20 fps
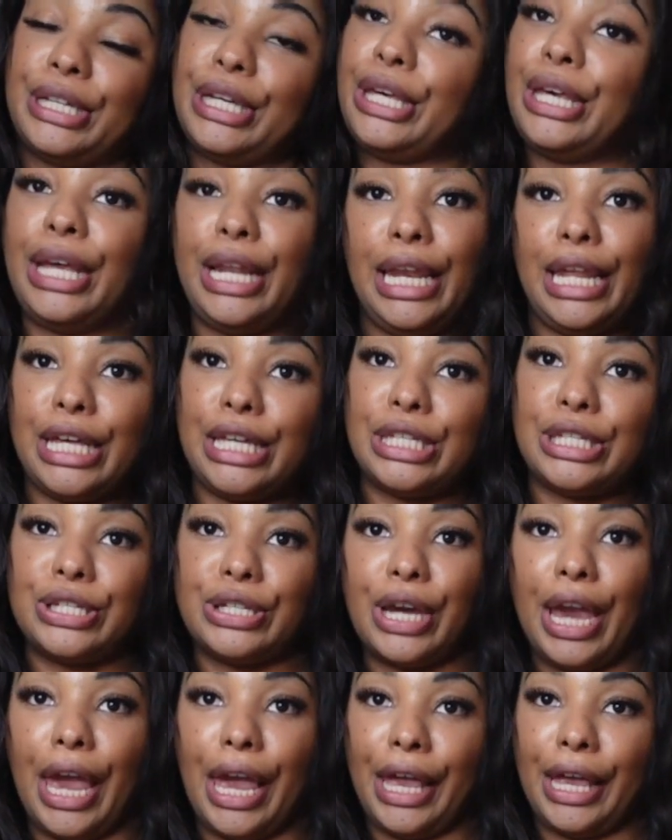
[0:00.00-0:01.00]
Cute little
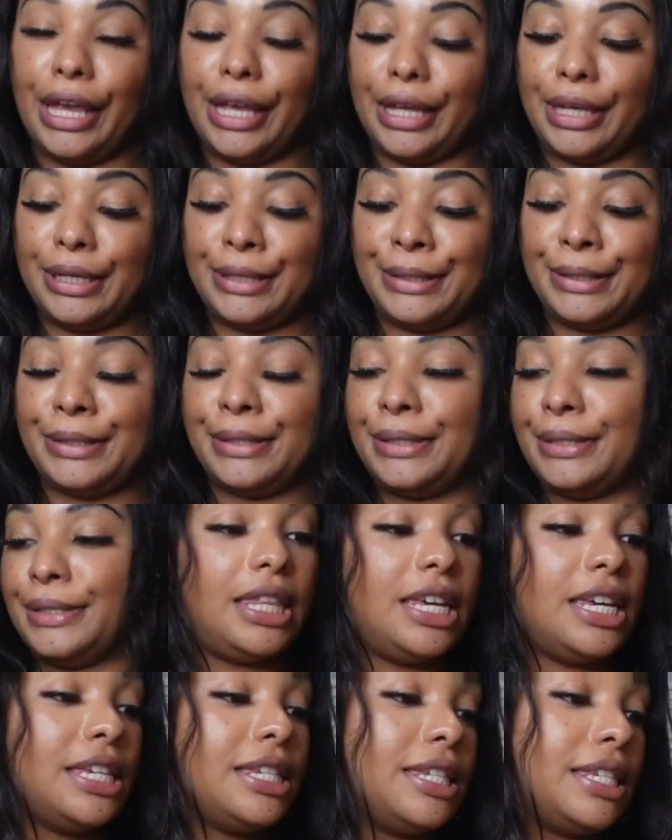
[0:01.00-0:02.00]
drink.
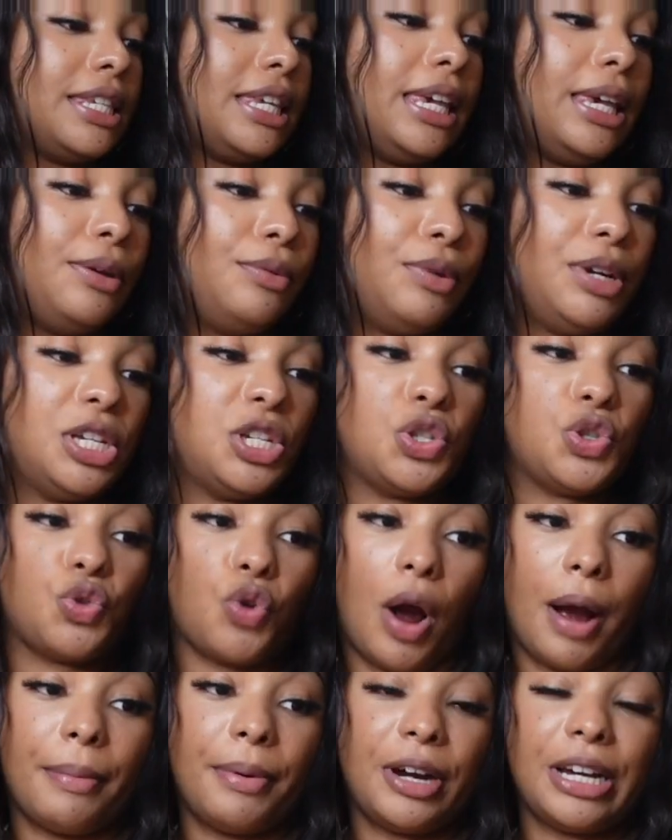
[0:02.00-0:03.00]
This kiwi
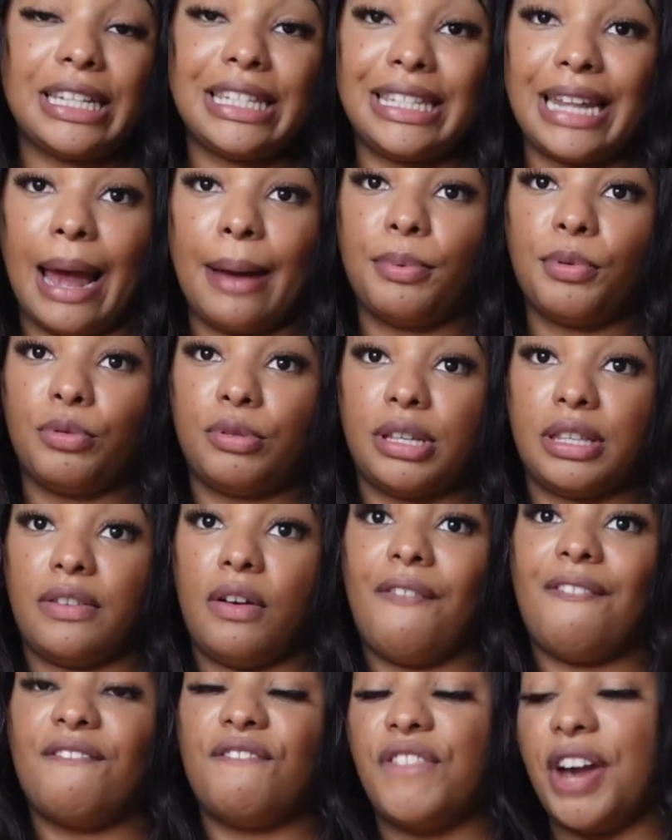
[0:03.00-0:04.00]
strawberry Snapple is
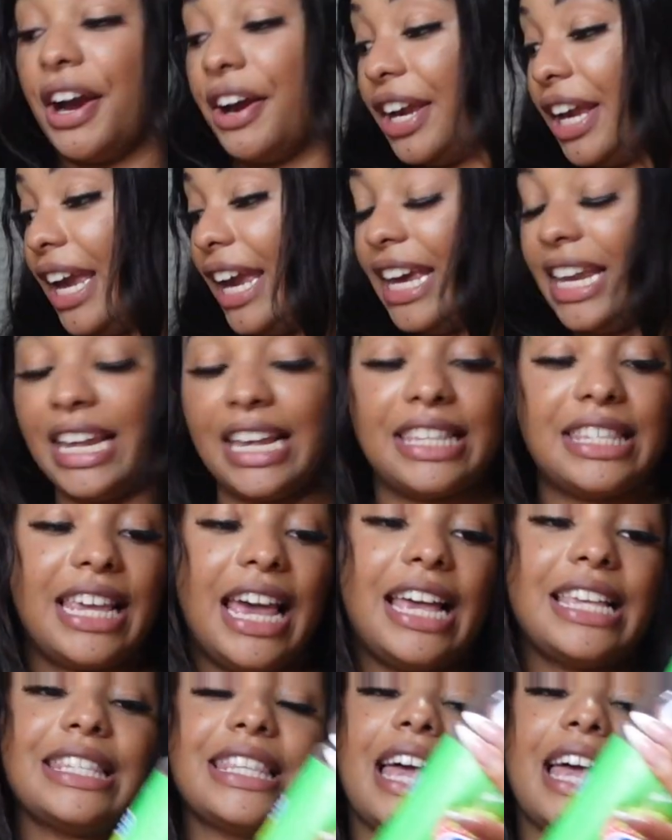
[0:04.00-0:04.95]
very good. It tastes